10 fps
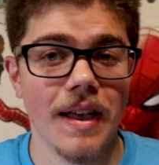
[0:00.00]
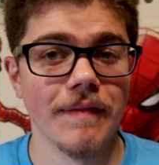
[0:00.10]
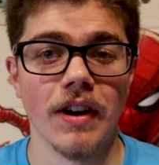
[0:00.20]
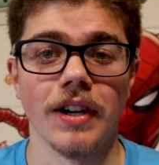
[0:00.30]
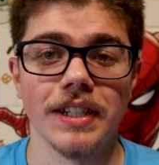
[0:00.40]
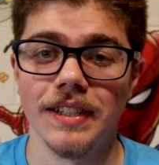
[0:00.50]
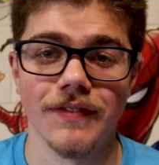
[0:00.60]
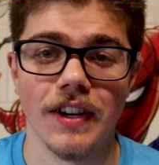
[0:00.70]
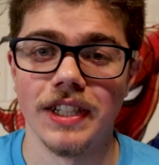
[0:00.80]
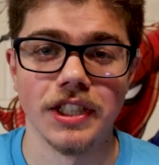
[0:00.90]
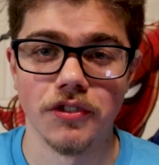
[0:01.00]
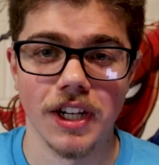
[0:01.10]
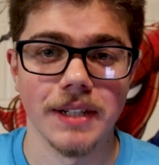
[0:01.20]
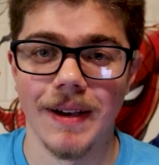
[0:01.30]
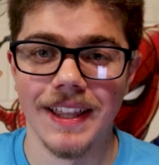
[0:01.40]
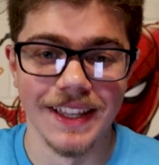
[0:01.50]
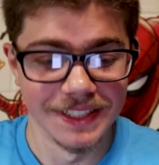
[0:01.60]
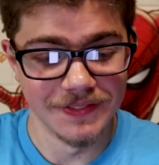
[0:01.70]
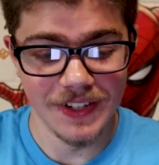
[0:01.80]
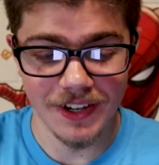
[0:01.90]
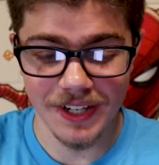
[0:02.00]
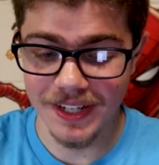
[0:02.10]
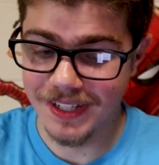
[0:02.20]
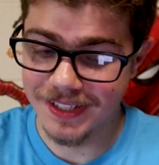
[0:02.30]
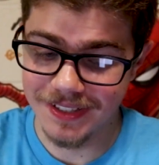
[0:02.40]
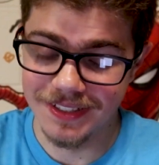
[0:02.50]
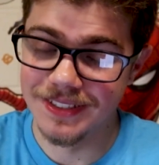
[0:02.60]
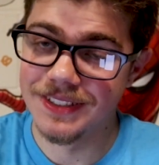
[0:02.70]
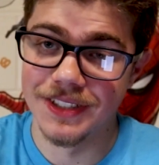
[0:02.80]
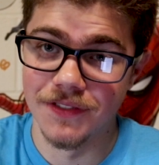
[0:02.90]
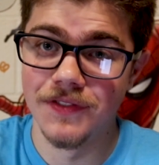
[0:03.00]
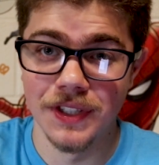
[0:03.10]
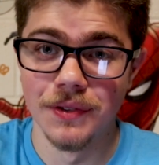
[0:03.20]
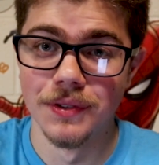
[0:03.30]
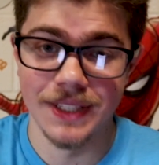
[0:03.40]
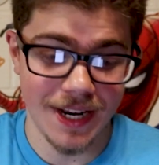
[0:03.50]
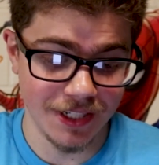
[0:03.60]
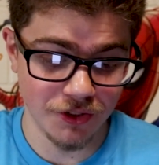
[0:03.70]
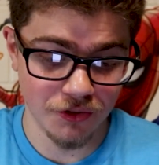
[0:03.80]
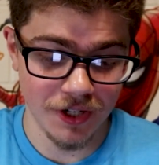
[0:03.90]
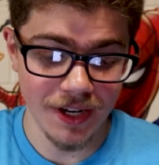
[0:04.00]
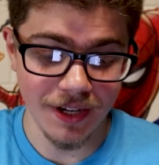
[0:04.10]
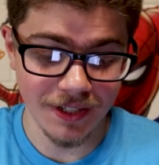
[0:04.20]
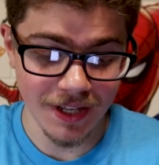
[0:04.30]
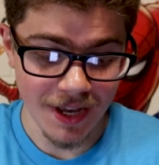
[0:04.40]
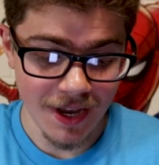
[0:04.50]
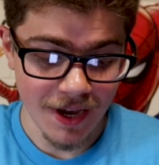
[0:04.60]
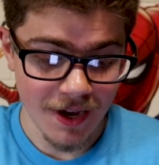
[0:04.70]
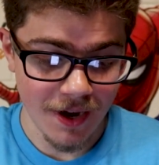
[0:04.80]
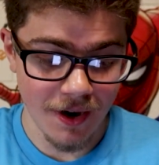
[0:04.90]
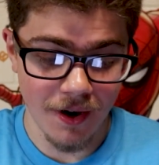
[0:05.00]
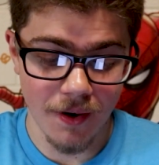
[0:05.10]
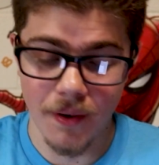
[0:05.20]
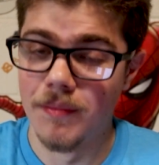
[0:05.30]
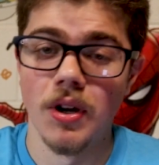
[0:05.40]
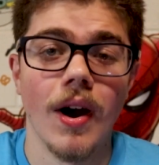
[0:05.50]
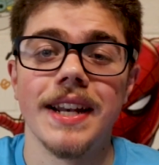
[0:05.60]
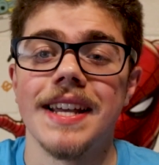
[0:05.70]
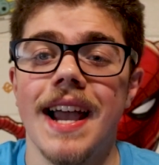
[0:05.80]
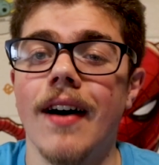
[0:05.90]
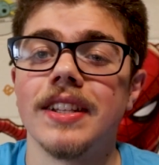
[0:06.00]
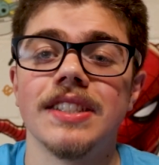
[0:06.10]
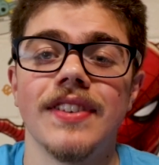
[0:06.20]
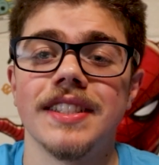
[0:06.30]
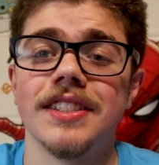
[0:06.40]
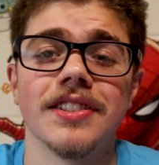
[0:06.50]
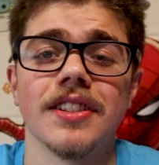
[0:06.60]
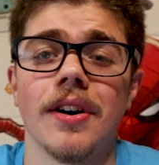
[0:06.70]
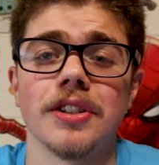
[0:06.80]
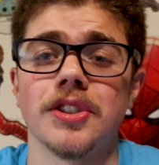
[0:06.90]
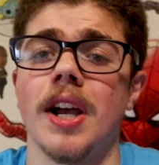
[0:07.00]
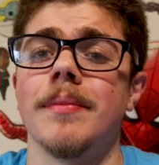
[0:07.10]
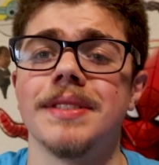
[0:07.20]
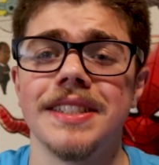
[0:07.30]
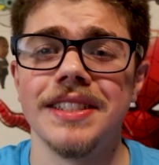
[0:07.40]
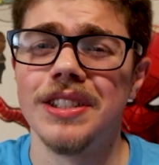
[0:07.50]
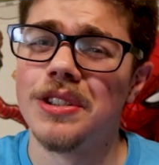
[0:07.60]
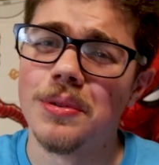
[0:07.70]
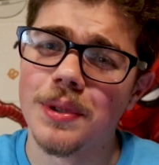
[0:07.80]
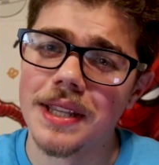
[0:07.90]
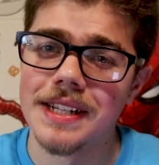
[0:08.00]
Very, very intrigued by this. Very confused and intrigued. No idea how this fits into the larger MCU and the